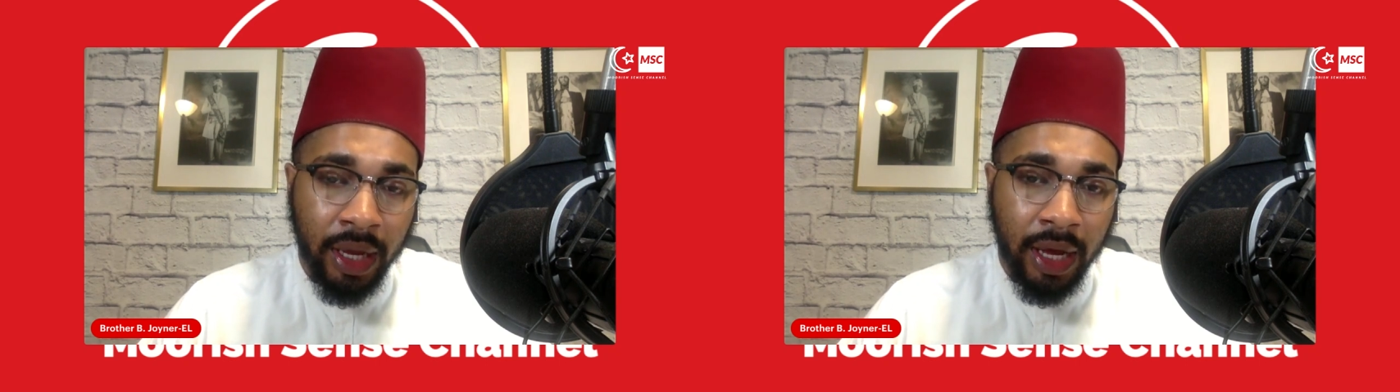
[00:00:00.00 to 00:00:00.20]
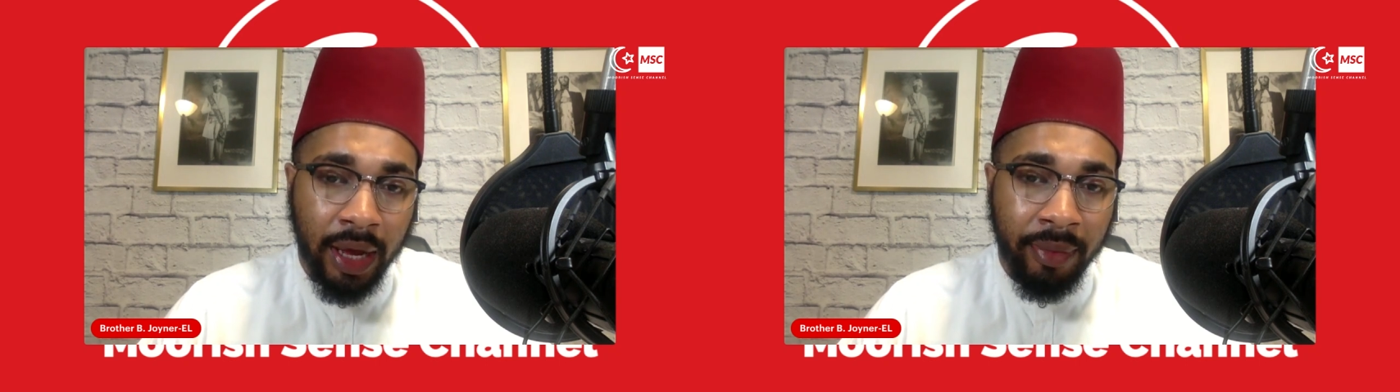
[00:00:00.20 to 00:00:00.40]

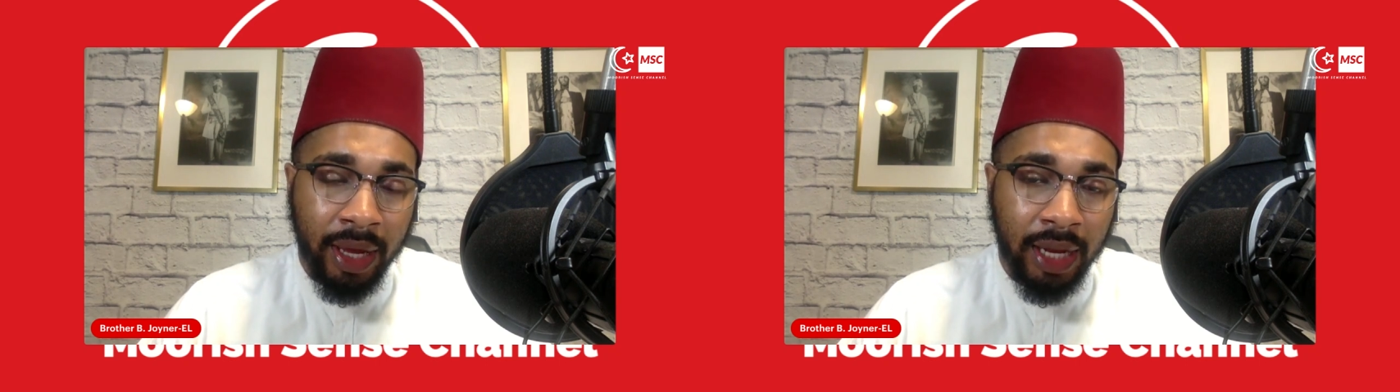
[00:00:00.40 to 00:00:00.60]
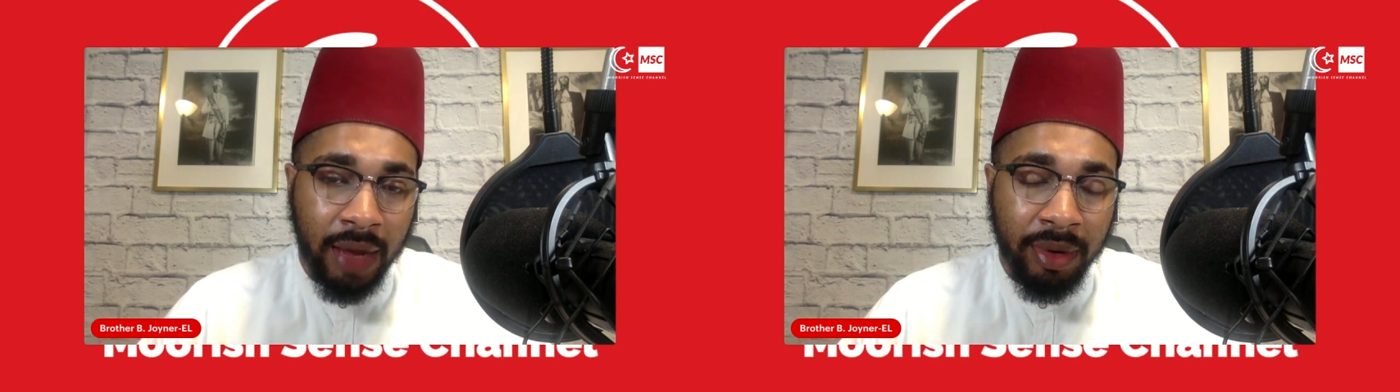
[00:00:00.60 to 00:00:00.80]
and may
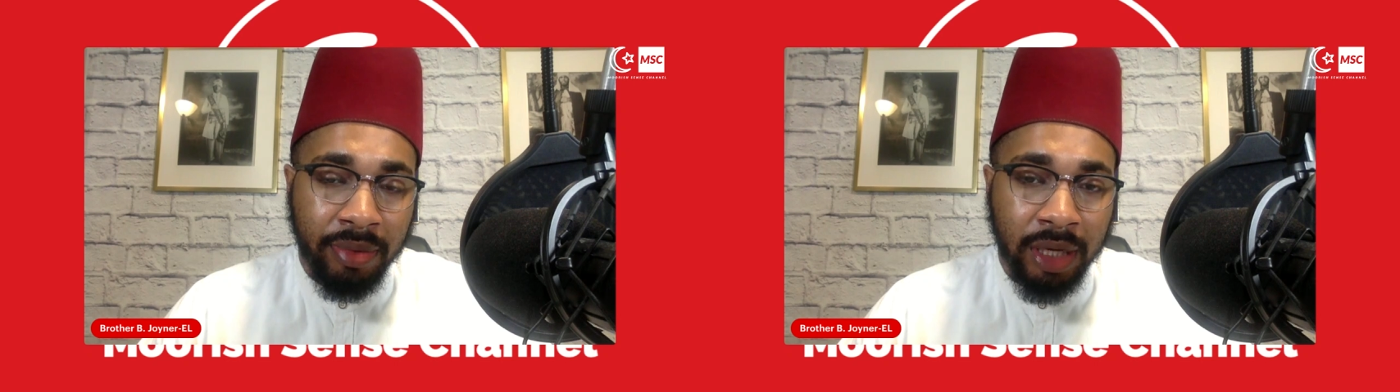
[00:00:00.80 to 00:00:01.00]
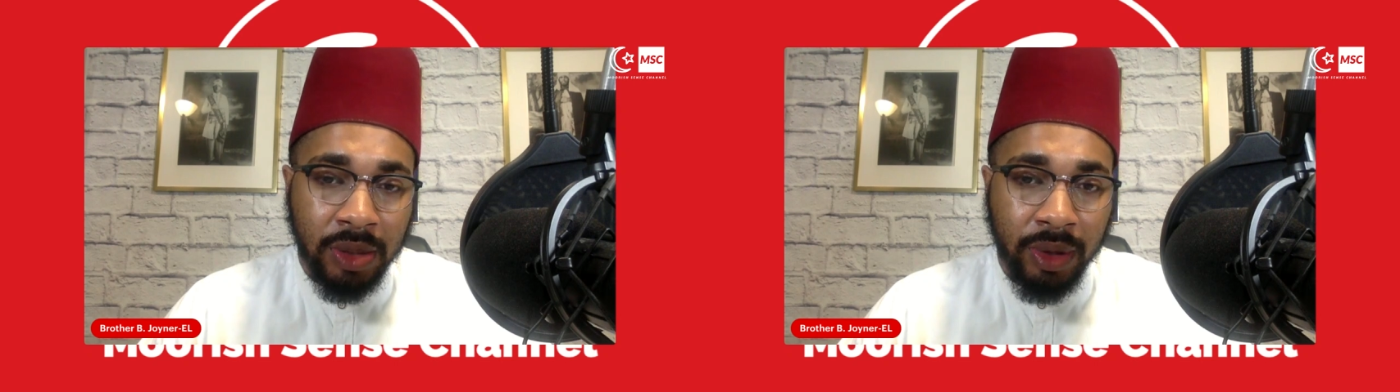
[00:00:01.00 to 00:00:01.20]
Allah be
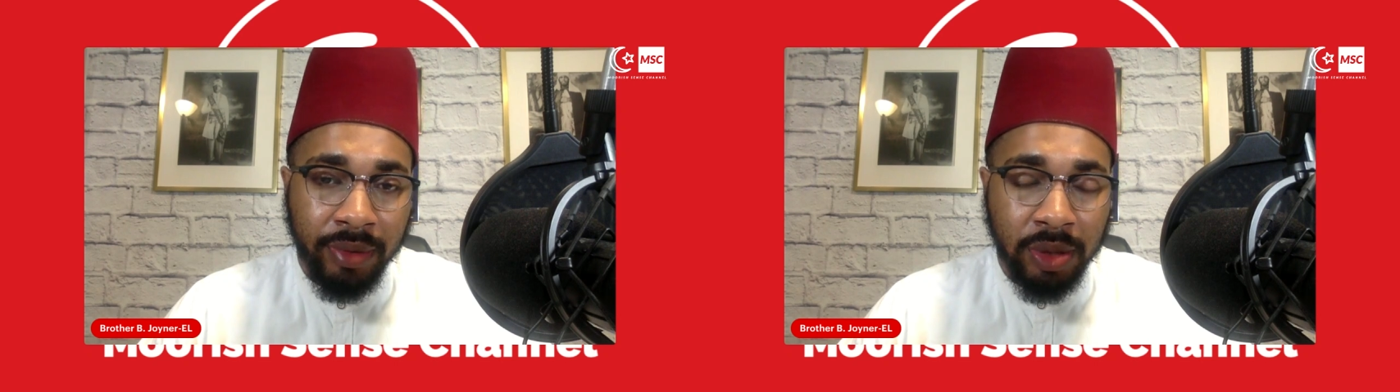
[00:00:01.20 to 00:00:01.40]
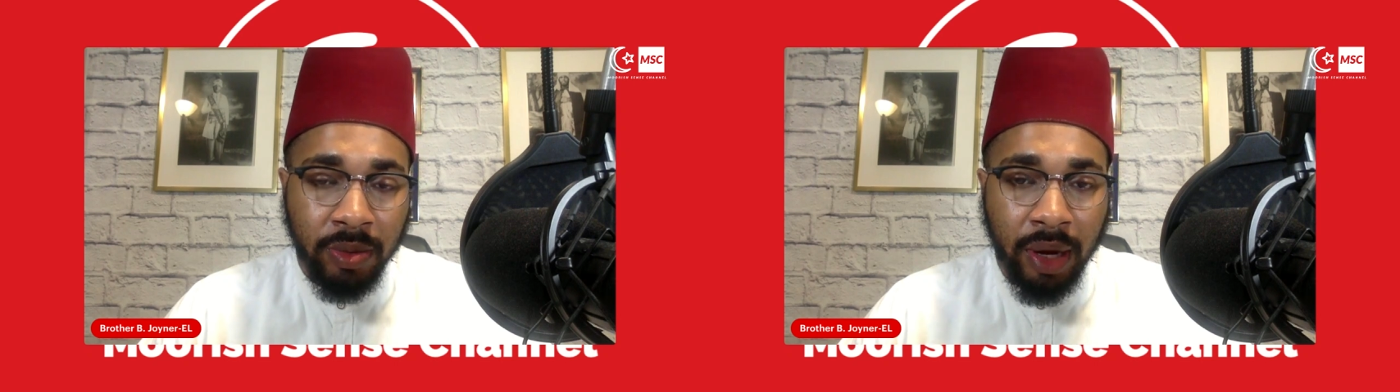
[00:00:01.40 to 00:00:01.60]
pleased with
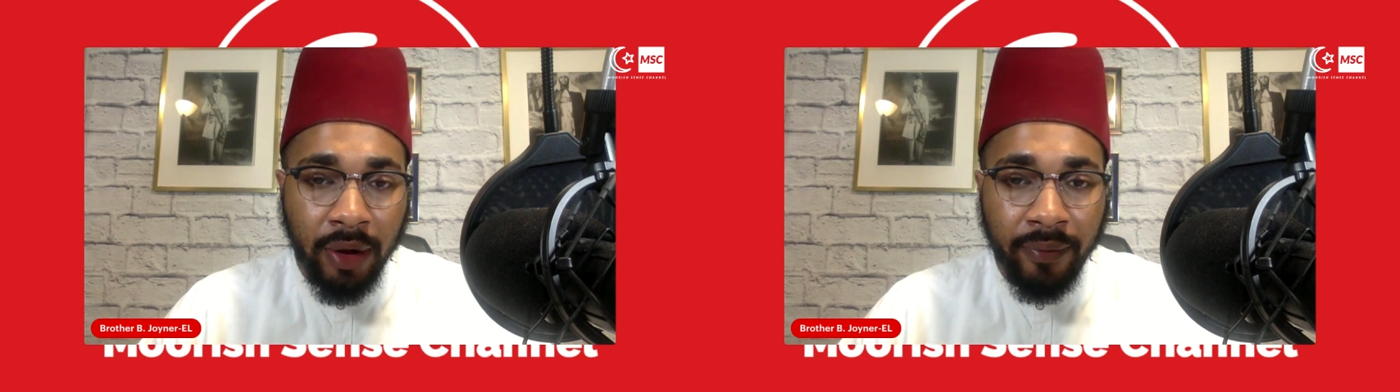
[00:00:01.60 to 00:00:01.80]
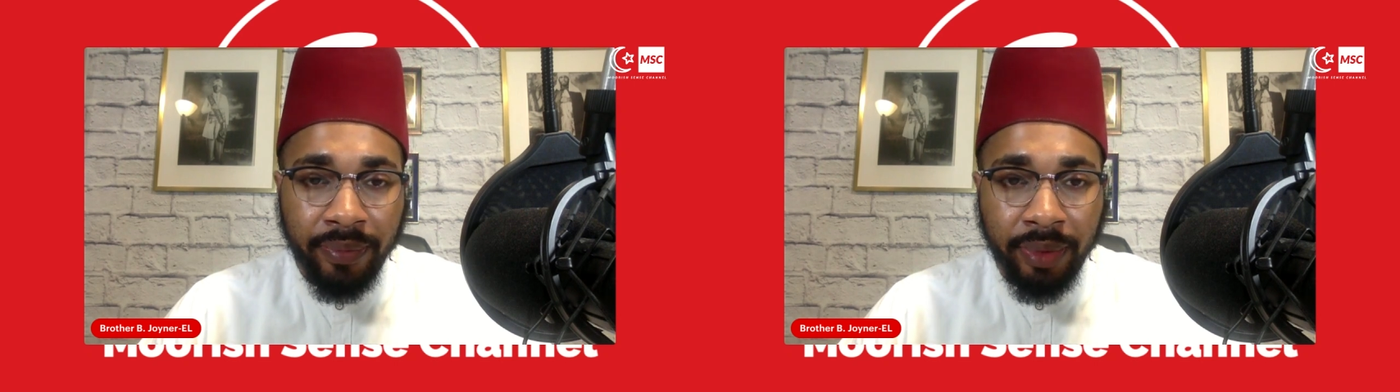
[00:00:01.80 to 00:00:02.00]
him as
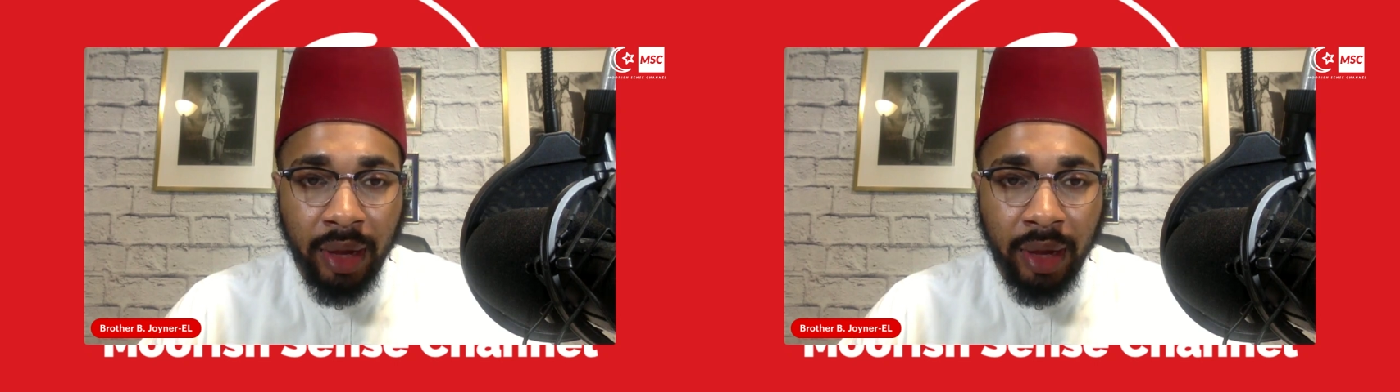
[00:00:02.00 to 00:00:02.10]
well.